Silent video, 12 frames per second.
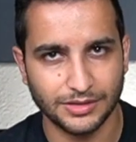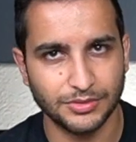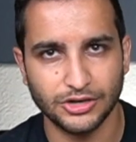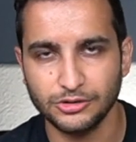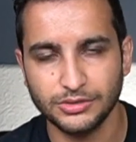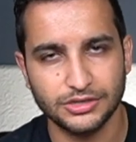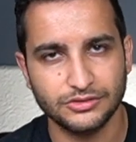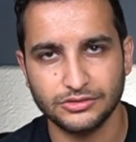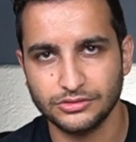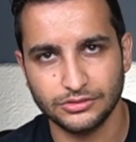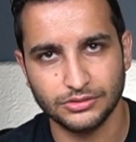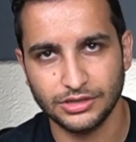I mean,
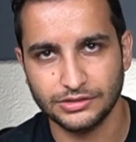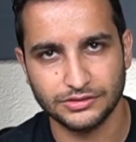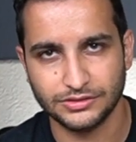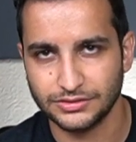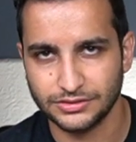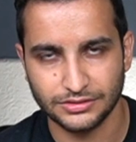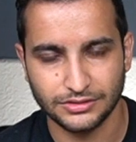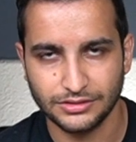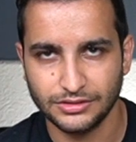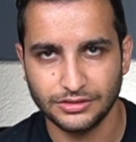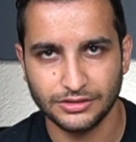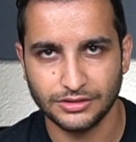OBD2 is just
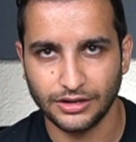the